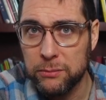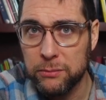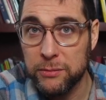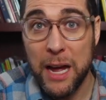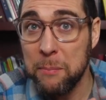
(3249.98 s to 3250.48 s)

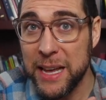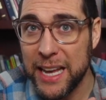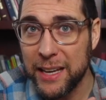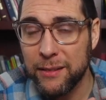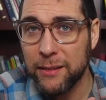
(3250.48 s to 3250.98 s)
Not
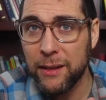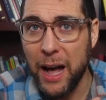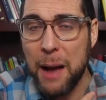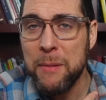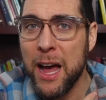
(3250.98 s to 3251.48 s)
me.
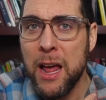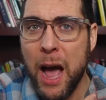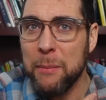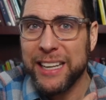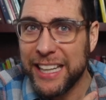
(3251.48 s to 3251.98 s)
I'm not
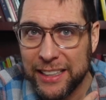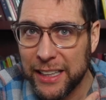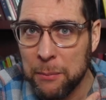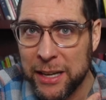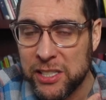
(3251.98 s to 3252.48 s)
I'm not
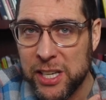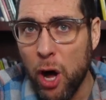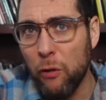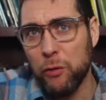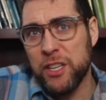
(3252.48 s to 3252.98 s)
healing
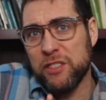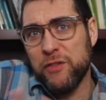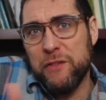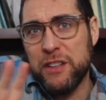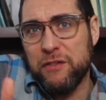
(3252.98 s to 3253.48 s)
myself for this
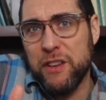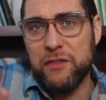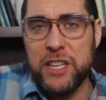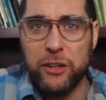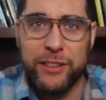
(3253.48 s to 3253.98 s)

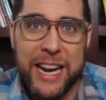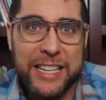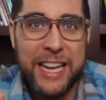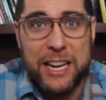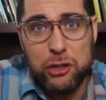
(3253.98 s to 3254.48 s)
50-50 or
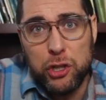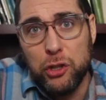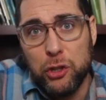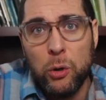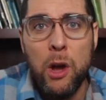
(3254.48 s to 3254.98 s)

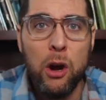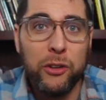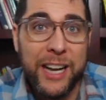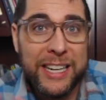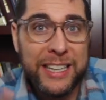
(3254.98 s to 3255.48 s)
98-2 or
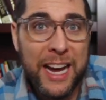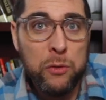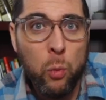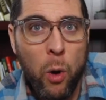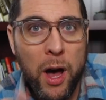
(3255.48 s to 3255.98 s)

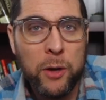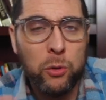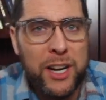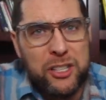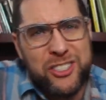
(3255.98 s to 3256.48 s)
99-1 where
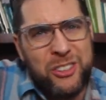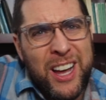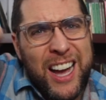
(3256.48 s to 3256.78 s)
I just do